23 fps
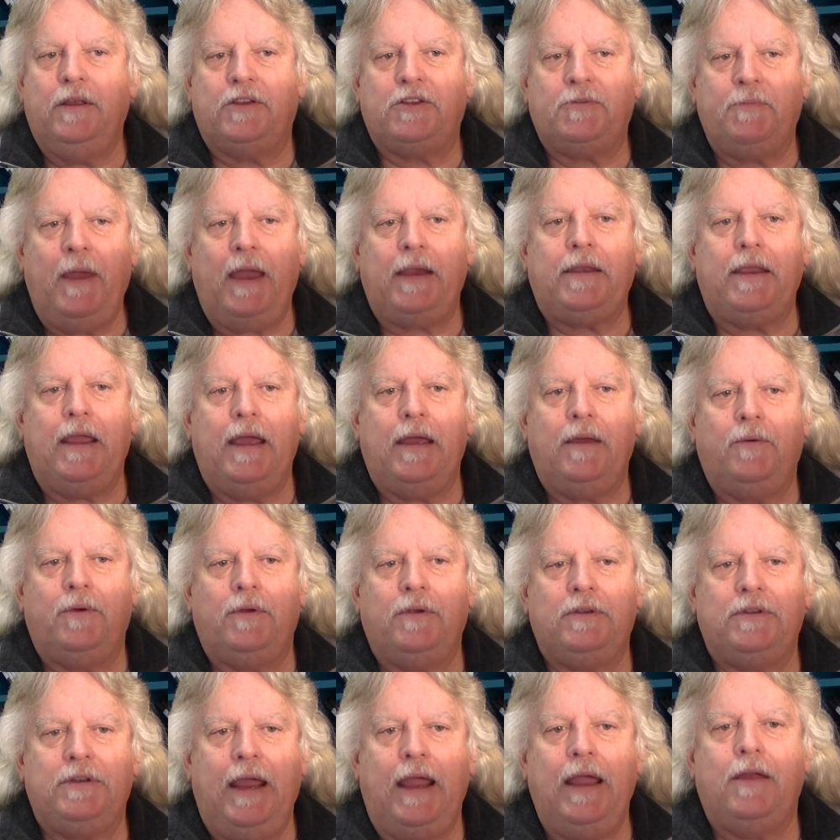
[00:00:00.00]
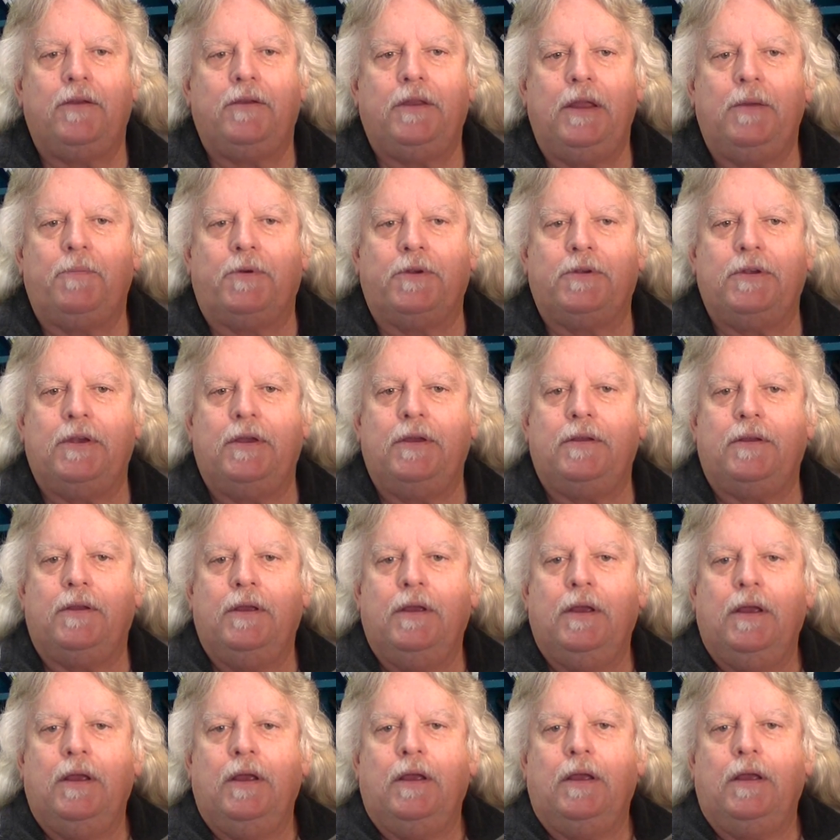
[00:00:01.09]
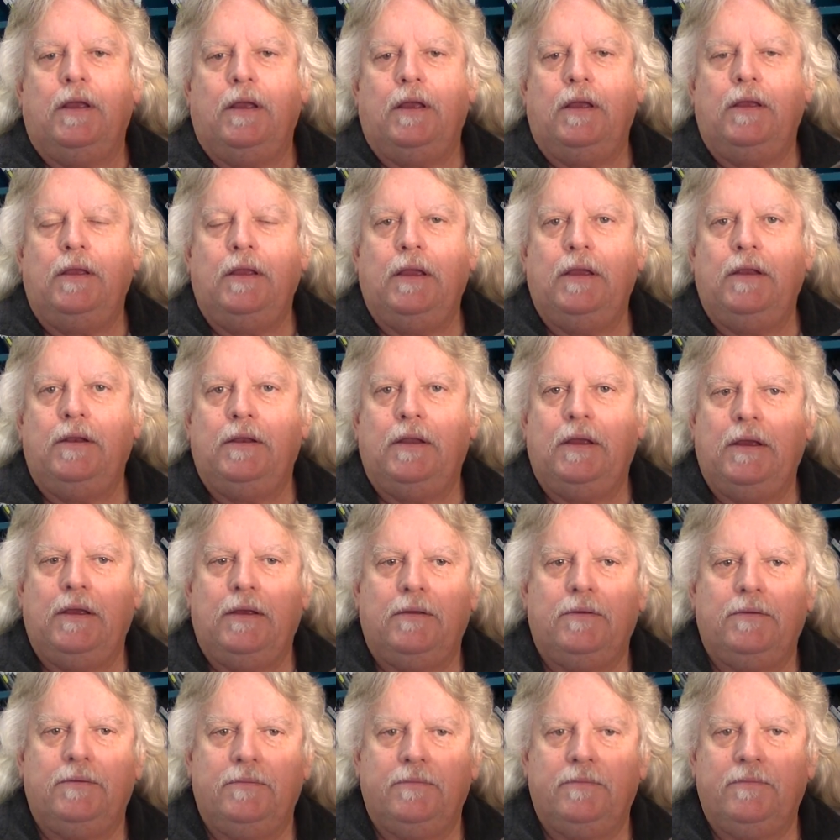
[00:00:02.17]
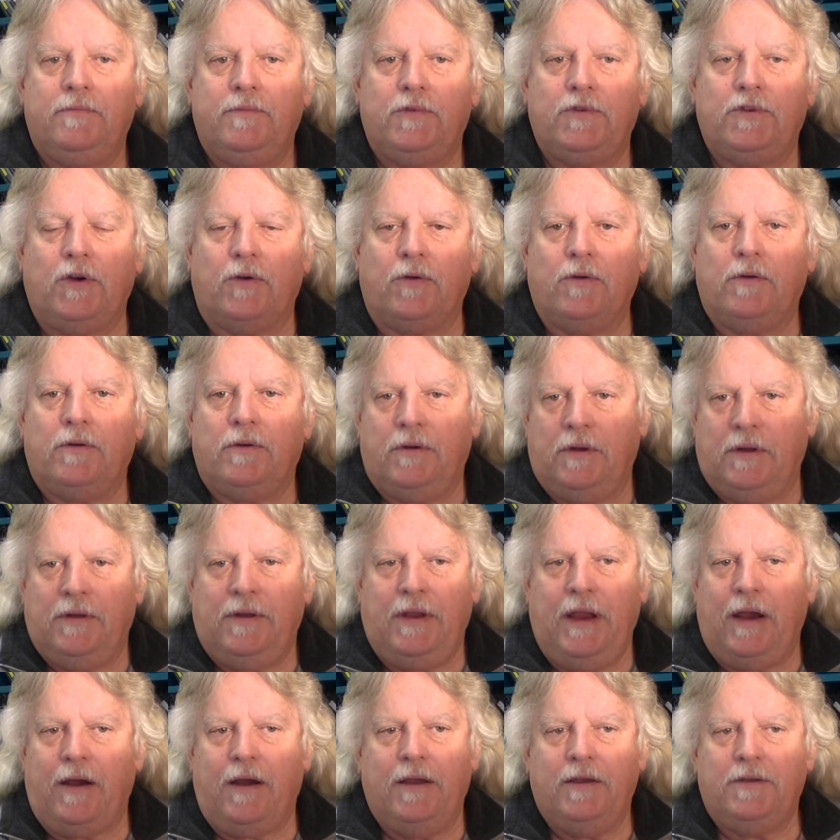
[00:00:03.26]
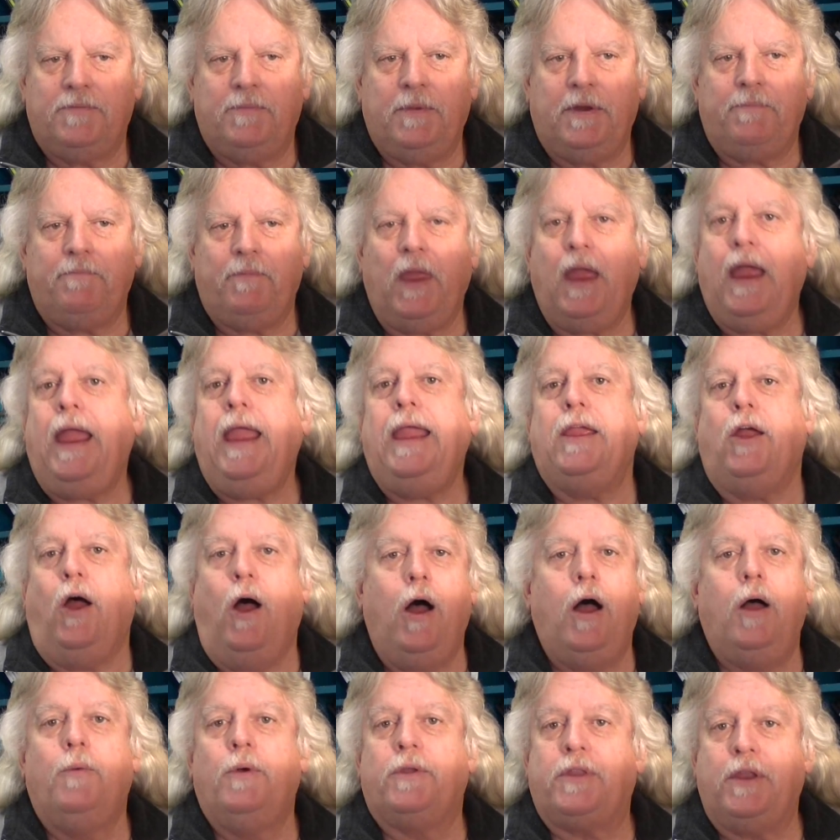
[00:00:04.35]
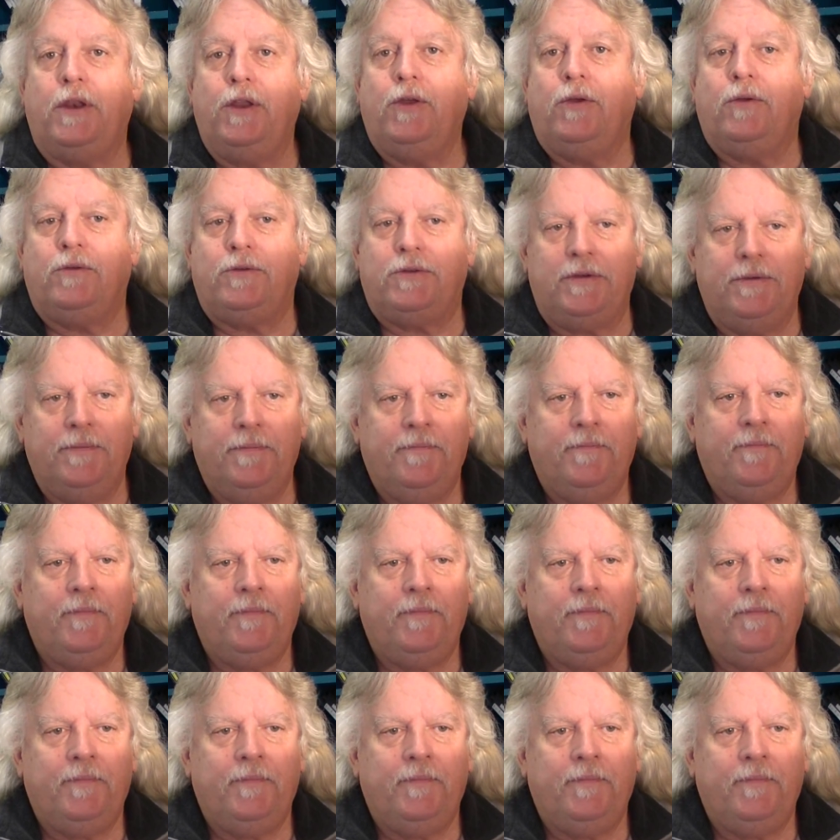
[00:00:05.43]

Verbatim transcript: SmackDown was down 10% uh, in certain areas, but hey, on with the news.